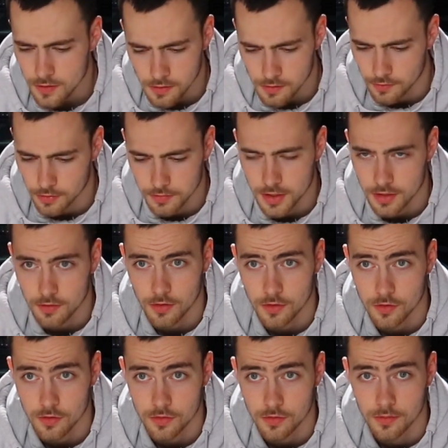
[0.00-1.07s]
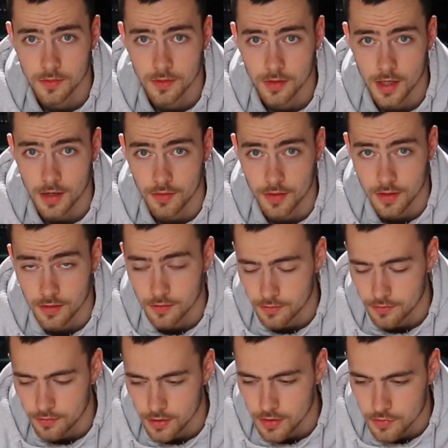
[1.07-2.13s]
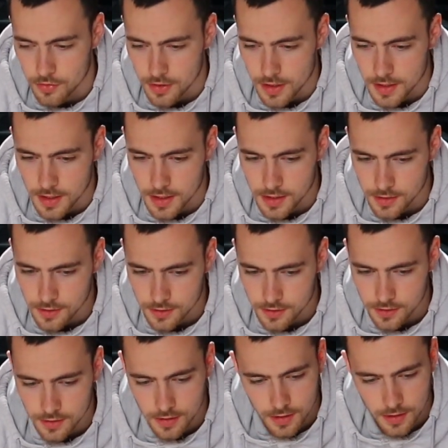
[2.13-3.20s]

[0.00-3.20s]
from zero to having fully working gauges.